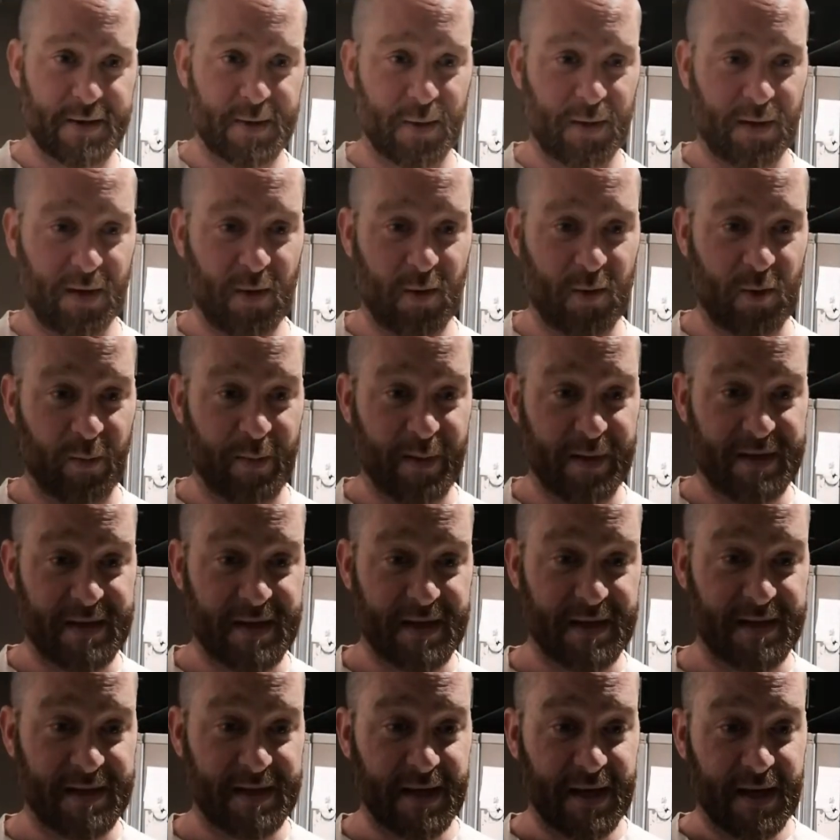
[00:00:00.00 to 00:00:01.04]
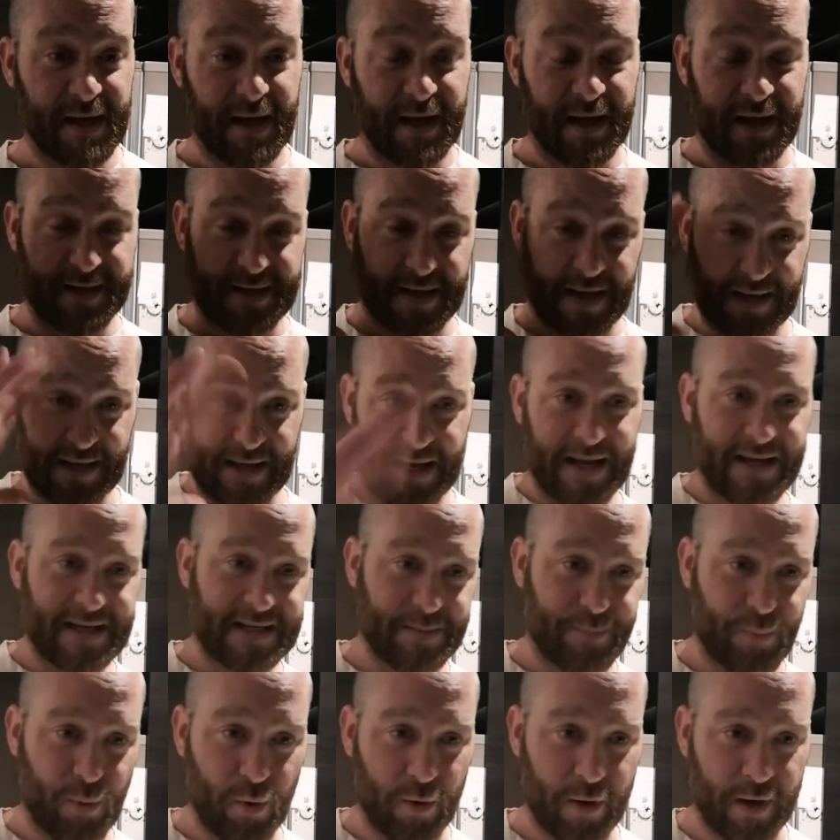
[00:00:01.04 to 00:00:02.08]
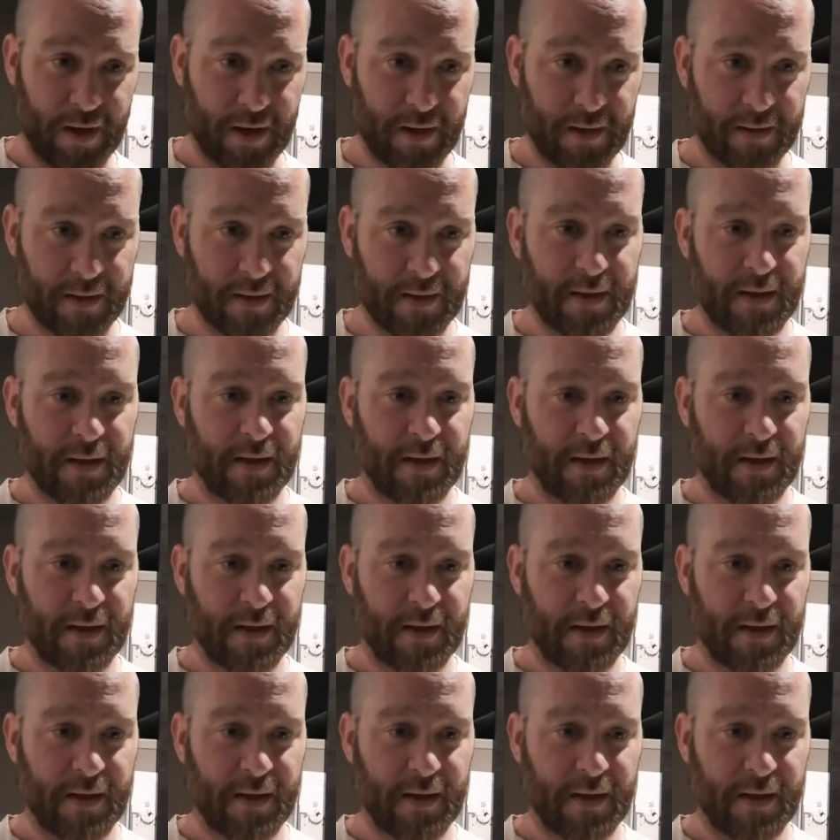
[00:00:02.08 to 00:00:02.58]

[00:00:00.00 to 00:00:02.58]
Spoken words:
to a local business because I like supporting